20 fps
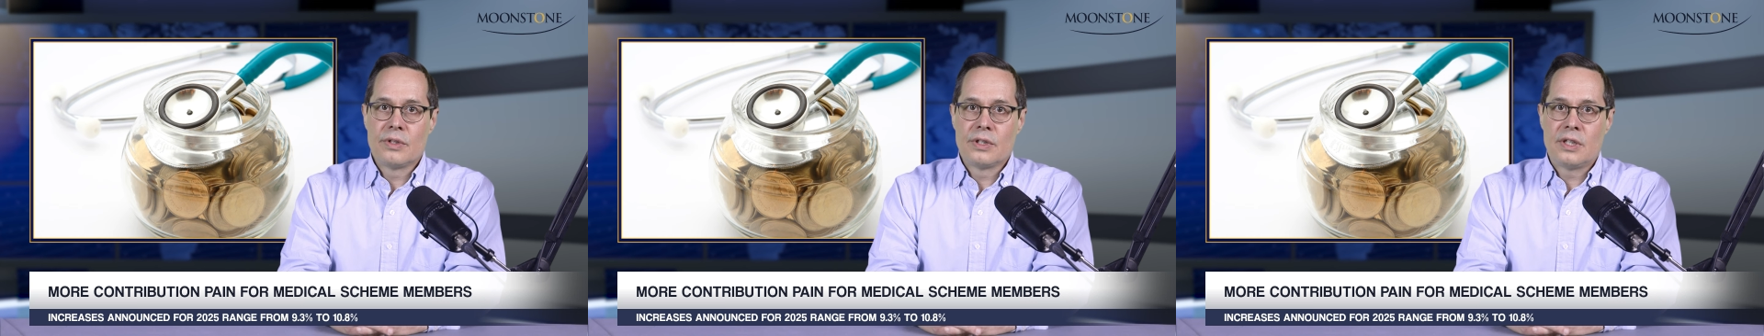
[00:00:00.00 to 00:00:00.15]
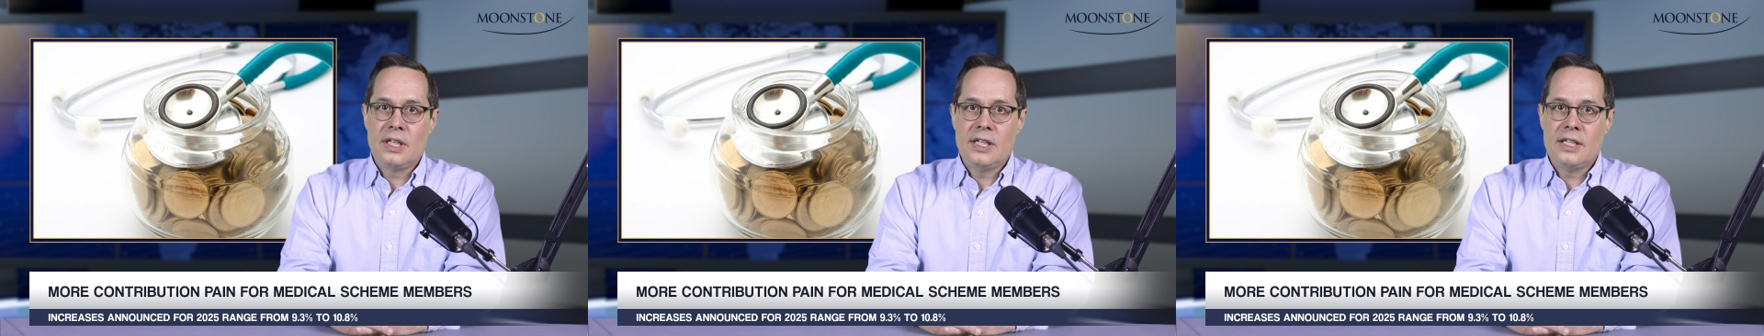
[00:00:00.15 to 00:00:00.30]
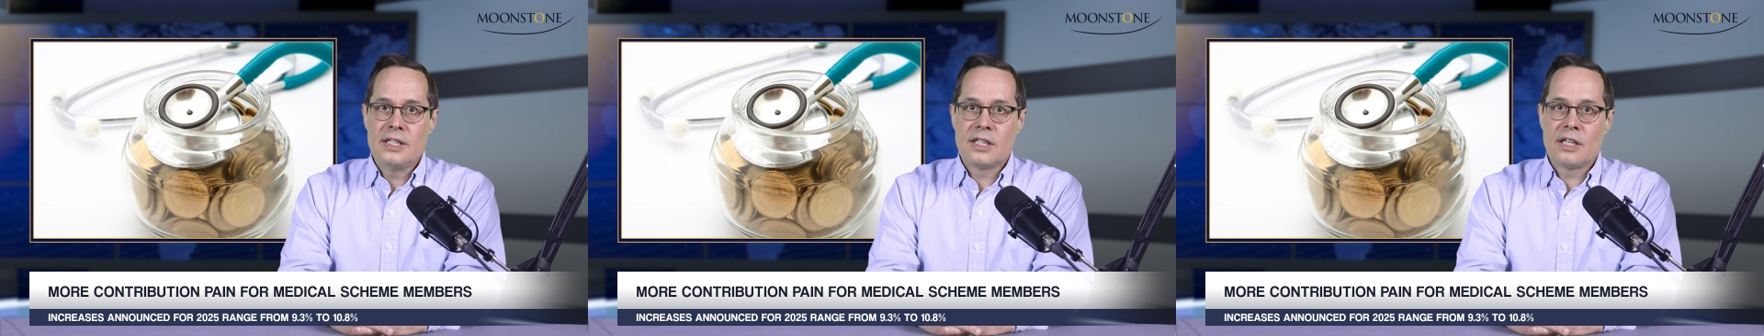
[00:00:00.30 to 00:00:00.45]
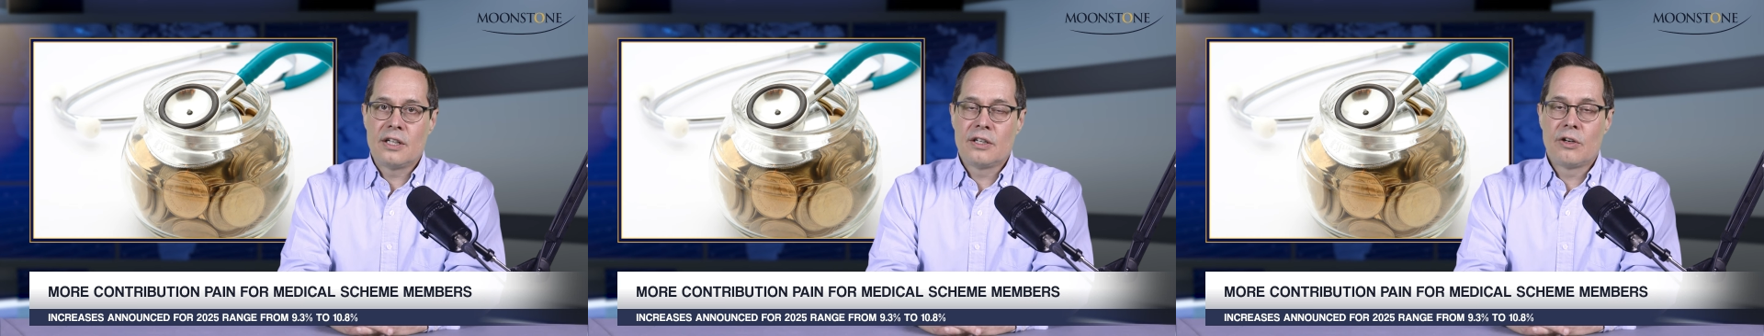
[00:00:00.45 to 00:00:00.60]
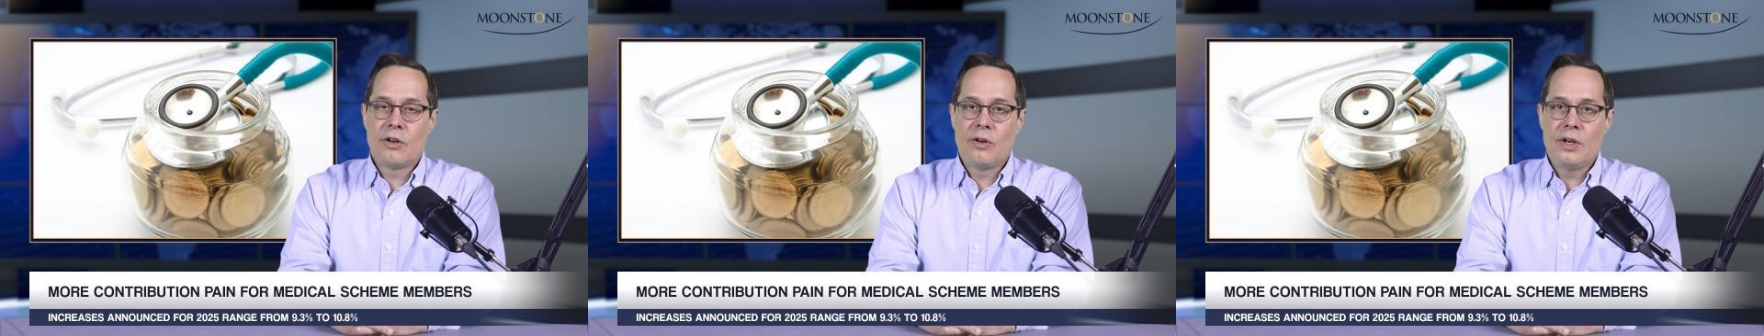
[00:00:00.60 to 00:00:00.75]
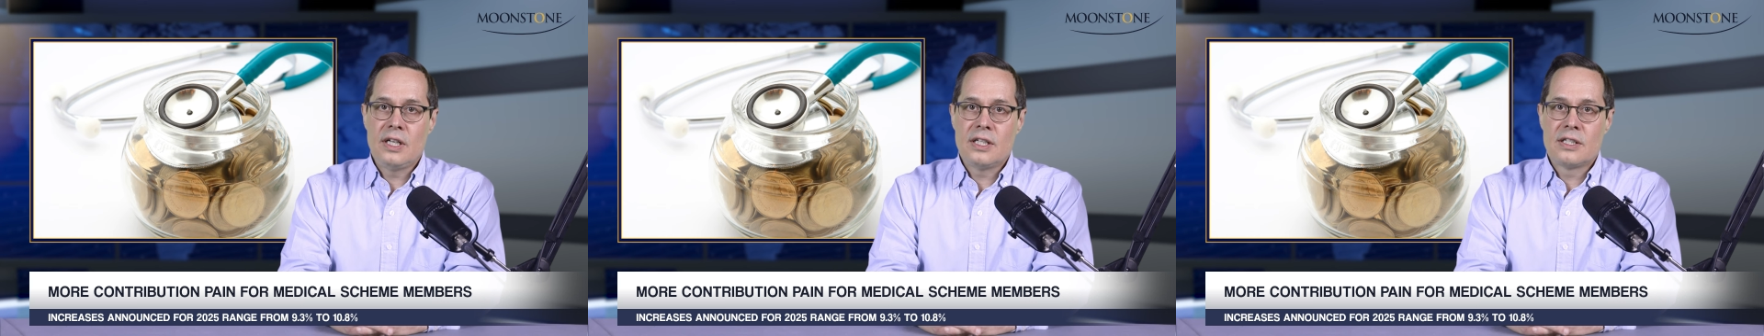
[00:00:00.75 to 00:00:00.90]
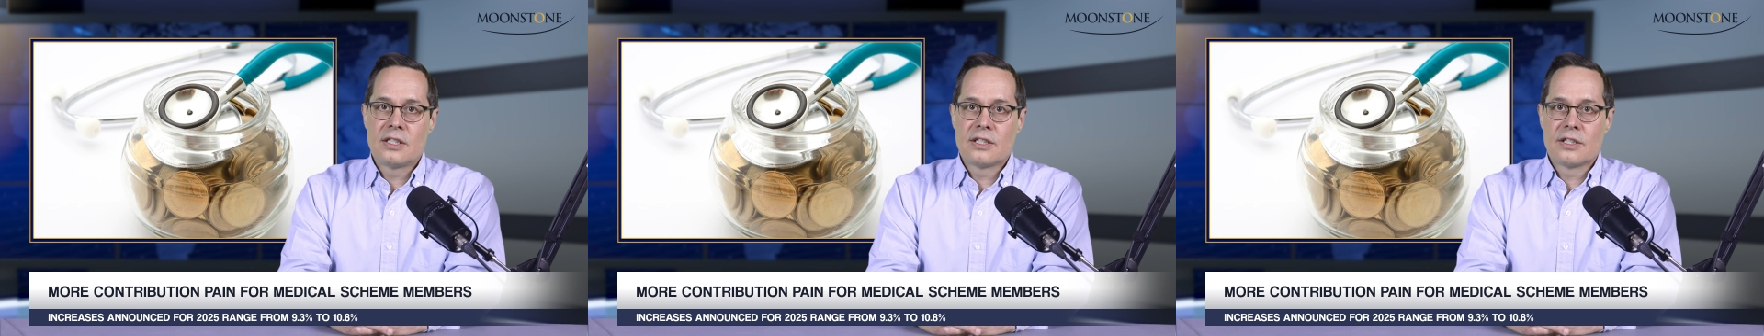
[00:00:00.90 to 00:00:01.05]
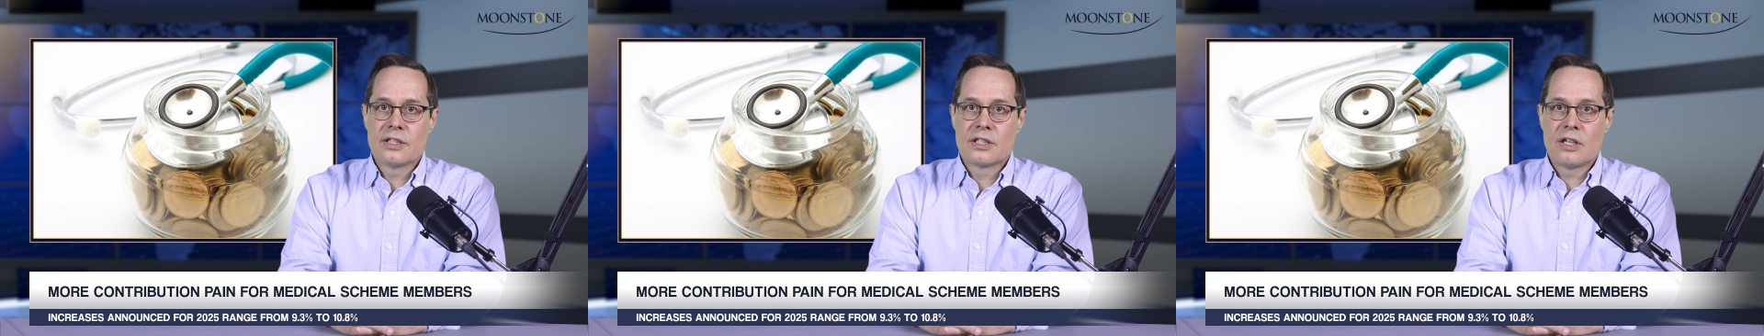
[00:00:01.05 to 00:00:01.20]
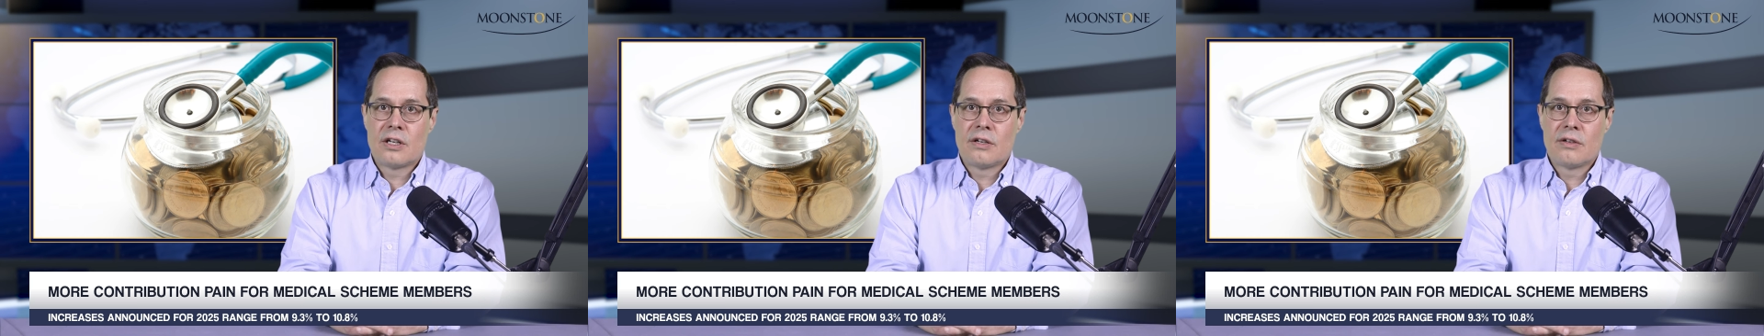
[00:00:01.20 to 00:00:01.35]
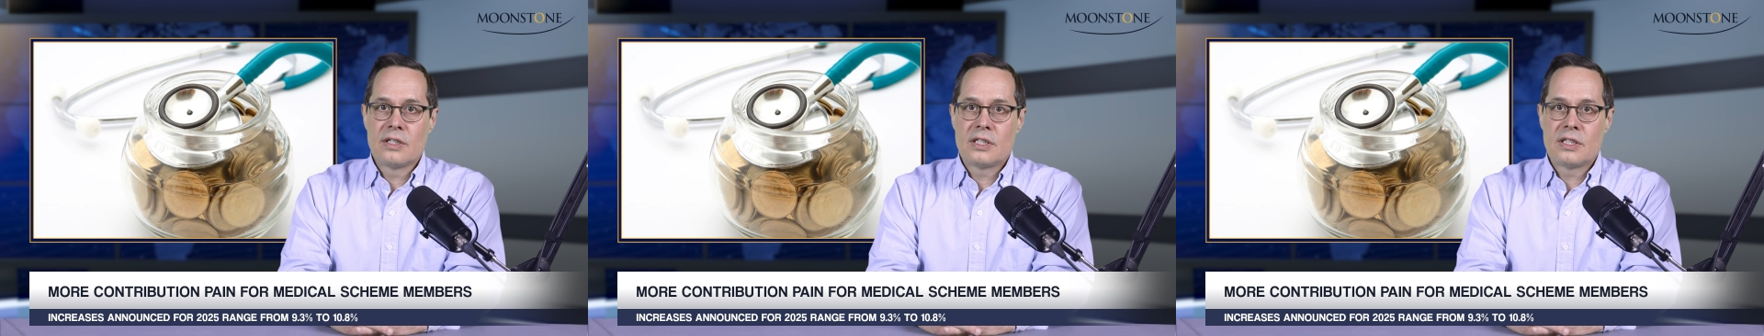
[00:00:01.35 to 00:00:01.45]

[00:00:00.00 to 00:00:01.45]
these increases are